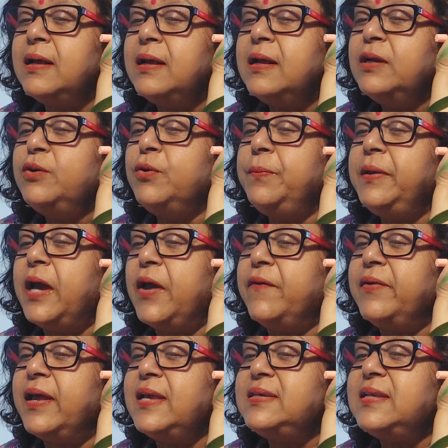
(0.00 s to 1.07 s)
to be
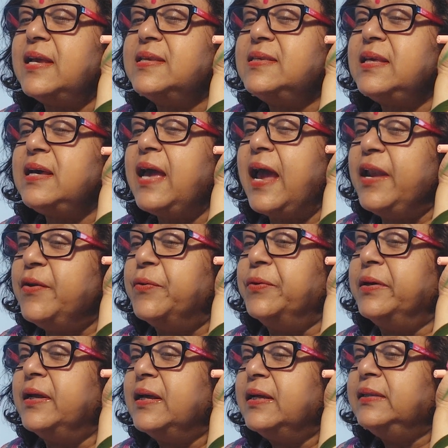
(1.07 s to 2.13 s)
ionized as the anode.
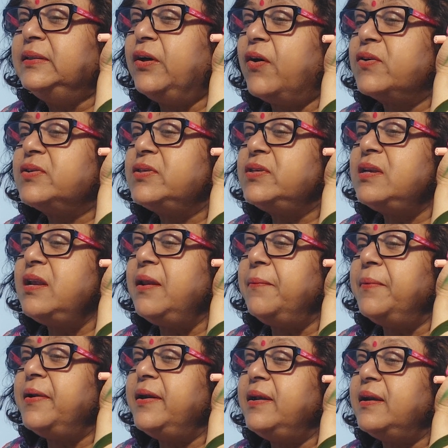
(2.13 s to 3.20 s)
The oxygen
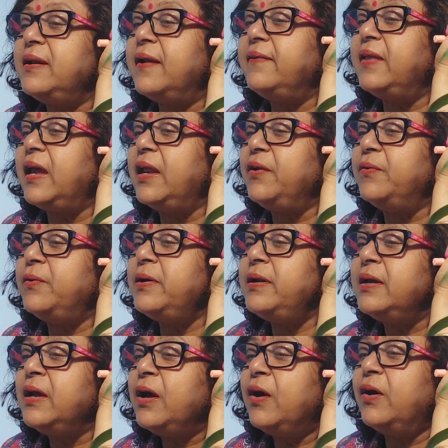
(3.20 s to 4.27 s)
liberated at the anode
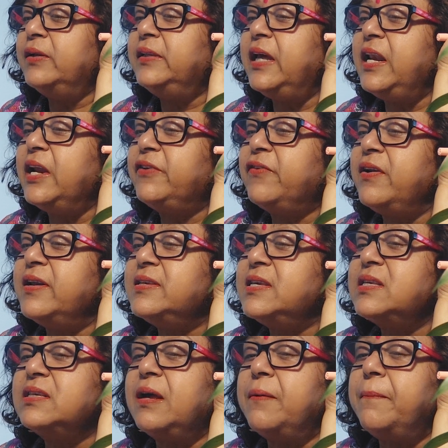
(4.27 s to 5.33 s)
on the
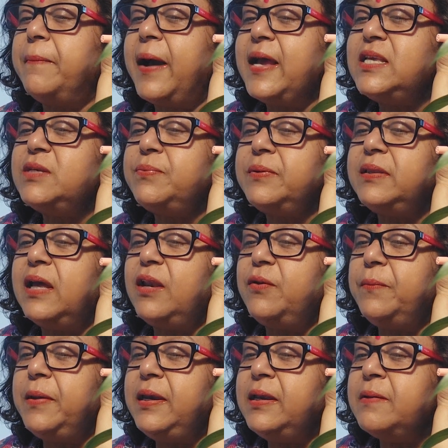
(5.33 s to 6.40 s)
electrolysis combines with the
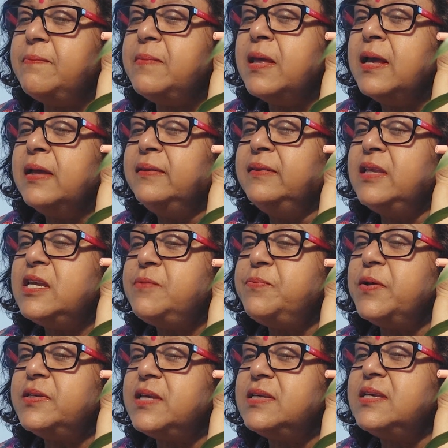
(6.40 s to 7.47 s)
aluminium. This
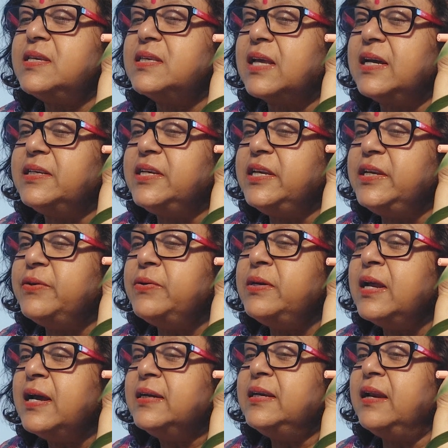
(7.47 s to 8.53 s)
process is continued
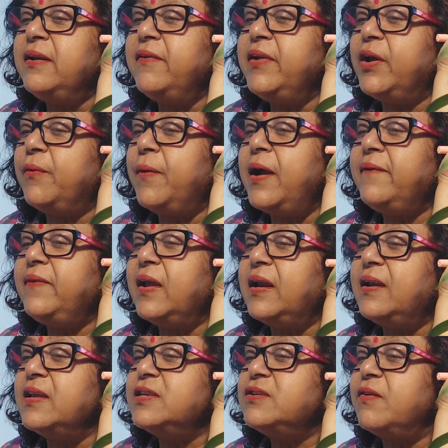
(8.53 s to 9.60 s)
till a required
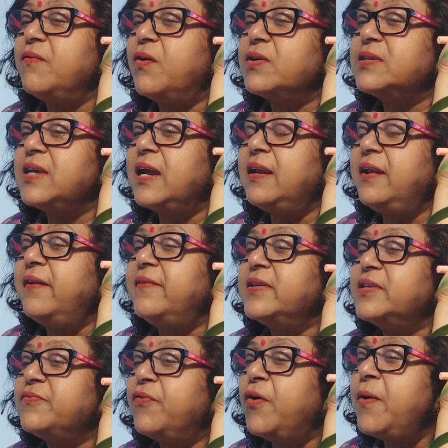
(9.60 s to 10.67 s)
thickness of oxide layer
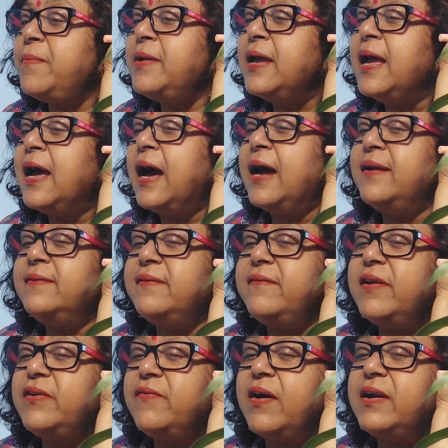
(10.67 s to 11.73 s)
is formed. Another
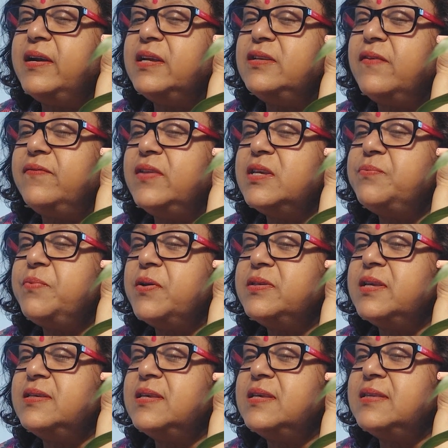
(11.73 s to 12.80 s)
advantage of this
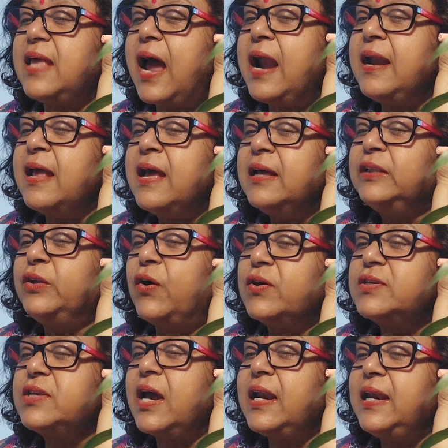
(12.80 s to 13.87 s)
process is that the
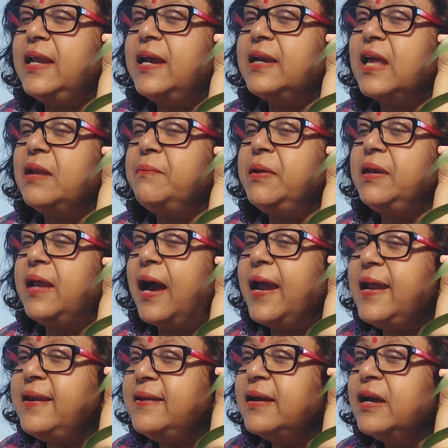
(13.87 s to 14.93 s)
oxide layer can be
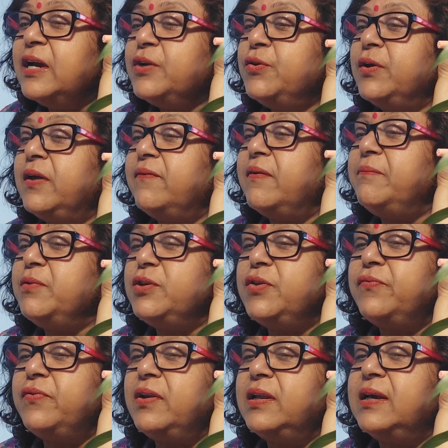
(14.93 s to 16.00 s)
dyed to give a
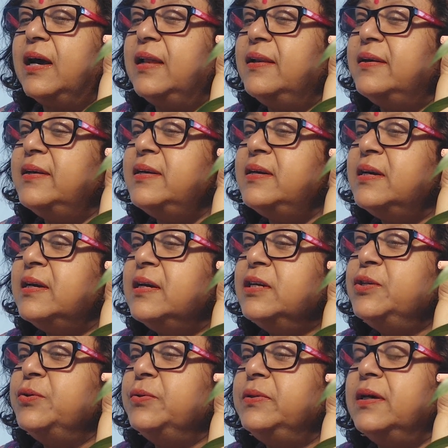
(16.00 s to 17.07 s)
beautiful color
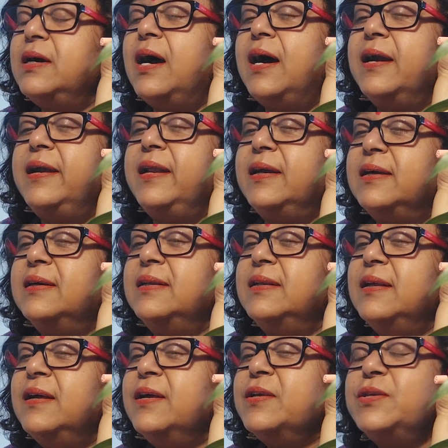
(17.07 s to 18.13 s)
to the article.
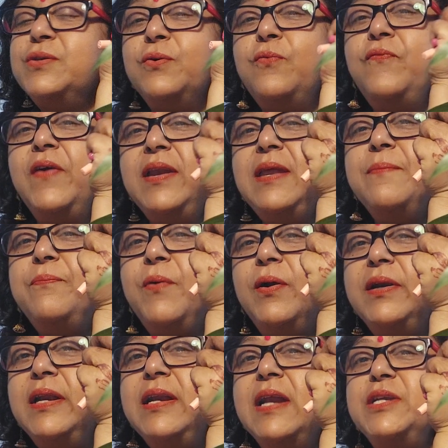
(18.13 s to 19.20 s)
So very
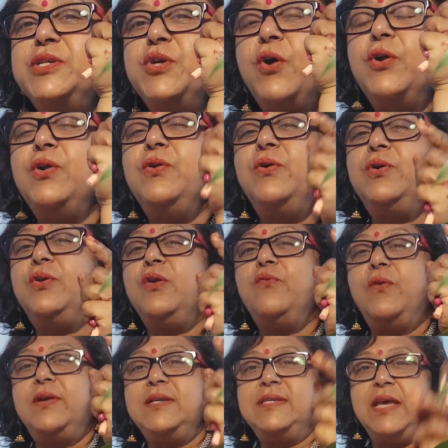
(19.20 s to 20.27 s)
important and short note on
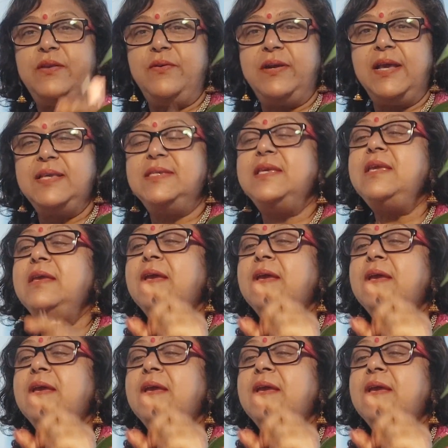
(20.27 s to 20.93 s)
what is anodizing.